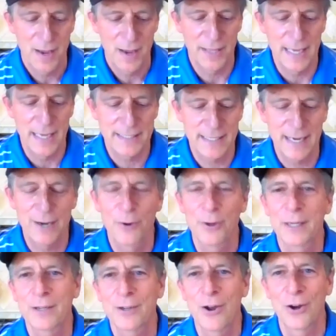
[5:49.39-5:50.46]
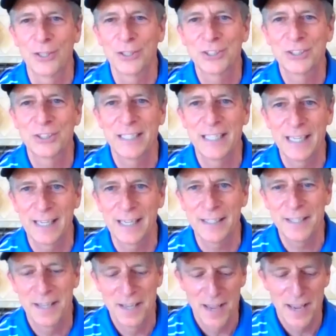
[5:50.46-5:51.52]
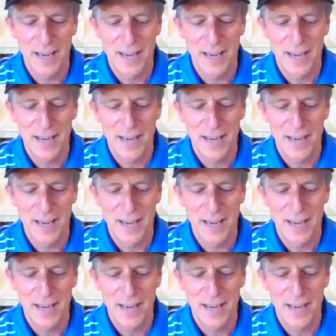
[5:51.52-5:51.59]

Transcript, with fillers: Uh, that's Eric Garcia.